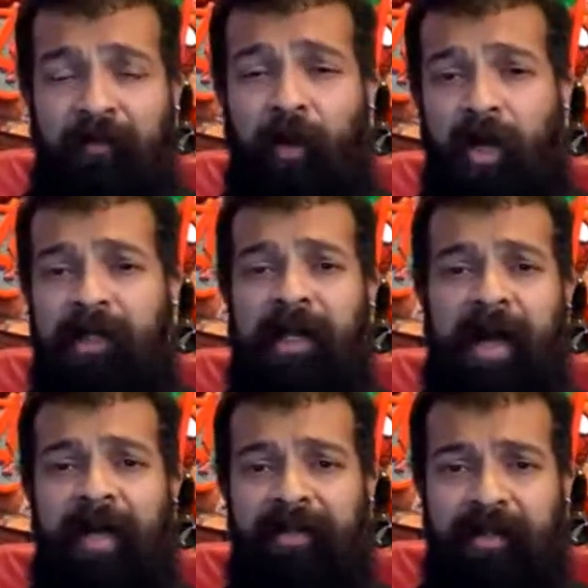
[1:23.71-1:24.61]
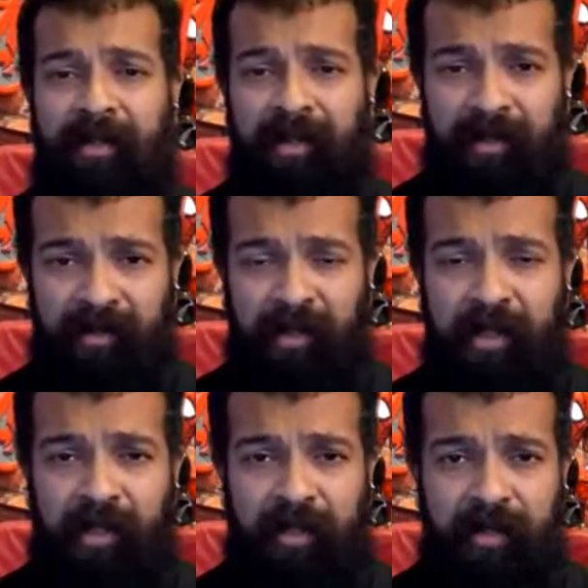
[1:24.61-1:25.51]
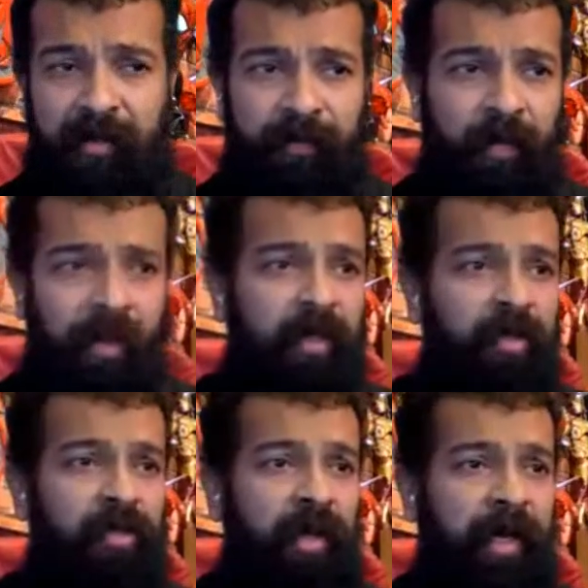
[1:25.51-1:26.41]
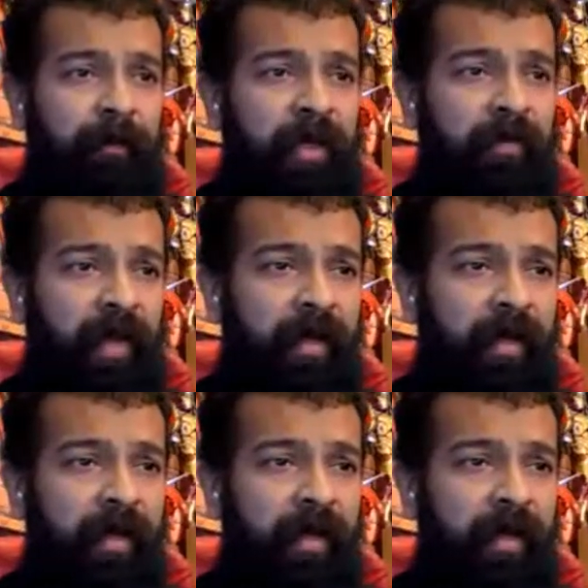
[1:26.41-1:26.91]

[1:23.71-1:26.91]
for the last three years. So let me